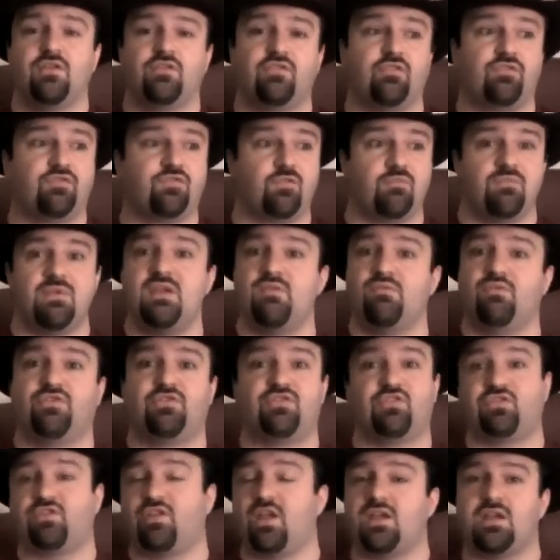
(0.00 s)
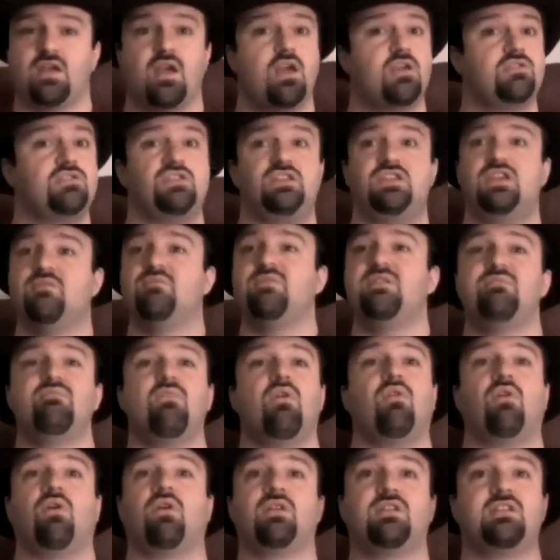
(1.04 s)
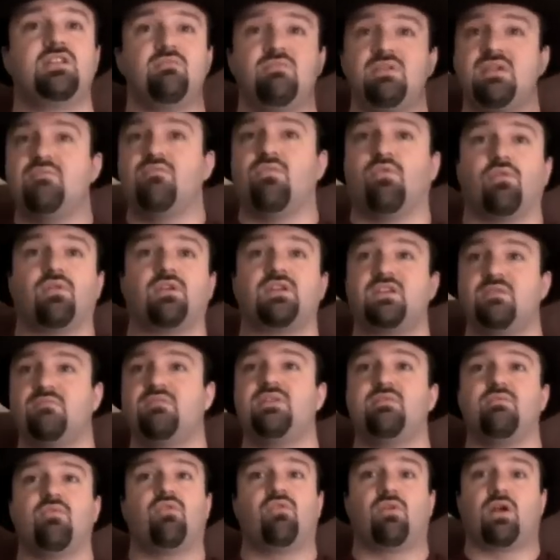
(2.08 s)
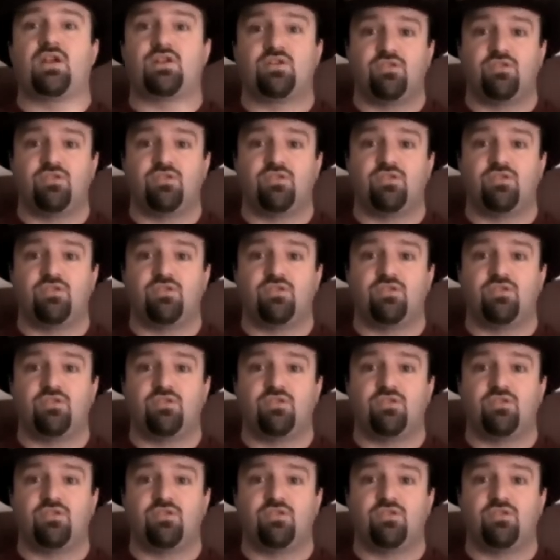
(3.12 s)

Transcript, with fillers: So for me, it was just like, give me more, give me more, give me more.